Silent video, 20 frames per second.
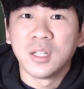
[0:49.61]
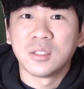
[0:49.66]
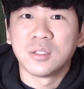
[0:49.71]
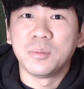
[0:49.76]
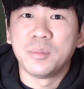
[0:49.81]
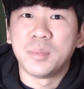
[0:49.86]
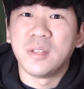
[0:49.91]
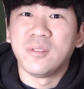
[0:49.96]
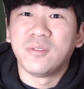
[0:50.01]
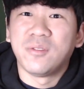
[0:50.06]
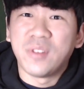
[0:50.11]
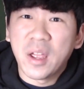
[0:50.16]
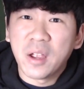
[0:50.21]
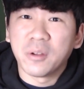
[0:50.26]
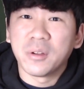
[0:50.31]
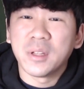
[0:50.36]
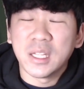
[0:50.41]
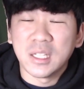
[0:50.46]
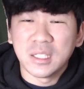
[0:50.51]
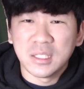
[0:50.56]
to be
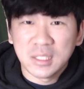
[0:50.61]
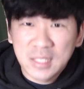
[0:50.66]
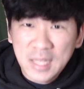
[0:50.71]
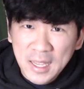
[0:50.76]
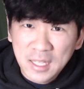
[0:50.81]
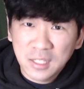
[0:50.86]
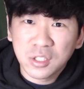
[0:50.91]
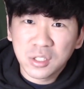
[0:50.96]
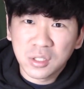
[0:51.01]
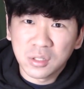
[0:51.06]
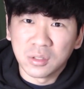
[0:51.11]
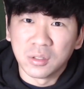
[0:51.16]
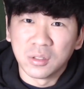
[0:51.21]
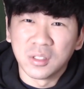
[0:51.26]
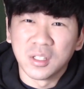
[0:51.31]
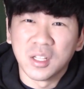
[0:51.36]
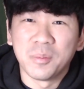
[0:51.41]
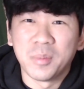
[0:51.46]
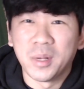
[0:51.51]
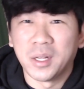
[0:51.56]
very
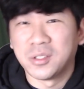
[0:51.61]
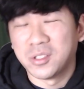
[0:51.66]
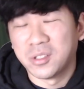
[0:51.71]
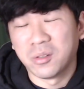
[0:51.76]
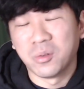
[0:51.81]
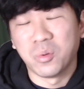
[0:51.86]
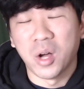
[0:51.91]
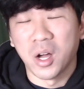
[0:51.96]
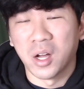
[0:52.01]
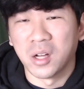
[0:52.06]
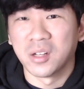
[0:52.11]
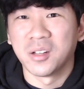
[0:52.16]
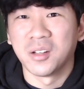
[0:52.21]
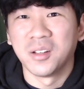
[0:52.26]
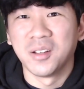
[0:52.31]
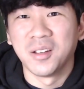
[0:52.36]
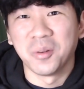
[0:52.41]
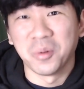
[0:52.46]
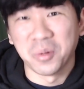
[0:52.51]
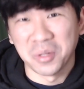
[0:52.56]
intentional about your walk
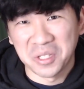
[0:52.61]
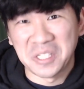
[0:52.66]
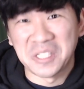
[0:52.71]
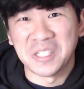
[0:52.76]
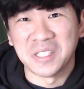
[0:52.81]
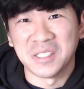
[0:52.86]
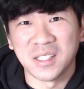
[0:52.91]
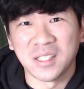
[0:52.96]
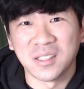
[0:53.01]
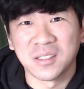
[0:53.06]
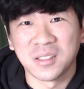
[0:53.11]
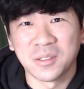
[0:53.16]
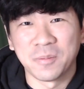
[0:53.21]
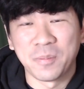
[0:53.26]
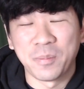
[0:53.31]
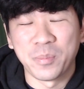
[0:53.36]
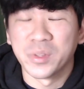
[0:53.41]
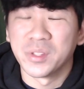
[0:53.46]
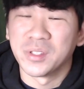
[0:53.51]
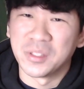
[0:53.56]
with Jesus.
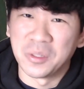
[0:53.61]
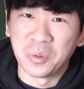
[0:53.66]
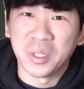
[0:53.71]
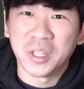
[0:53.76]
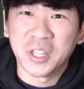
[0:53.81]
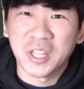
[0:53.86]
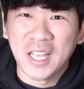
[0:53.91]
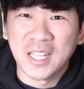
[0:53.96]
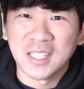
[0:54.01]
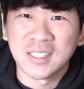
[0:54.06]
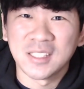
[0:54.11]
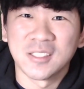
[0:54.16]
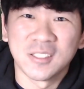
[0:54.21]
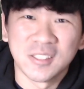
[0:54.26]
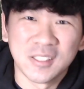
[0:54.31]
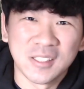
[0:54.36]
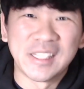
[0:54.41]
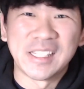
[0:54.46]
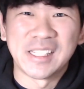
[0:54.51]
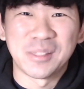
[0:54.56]
So with that,
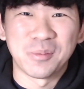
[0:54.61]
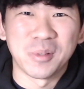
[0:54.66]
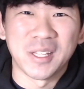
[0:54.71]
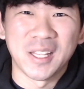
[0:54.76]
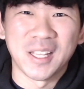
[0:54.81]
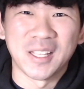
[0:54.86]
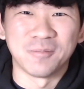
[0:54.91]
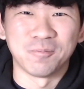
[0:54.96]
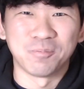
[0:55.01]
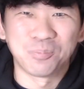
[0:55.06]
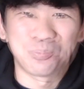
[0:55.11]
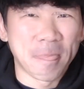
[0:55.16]
let's begin.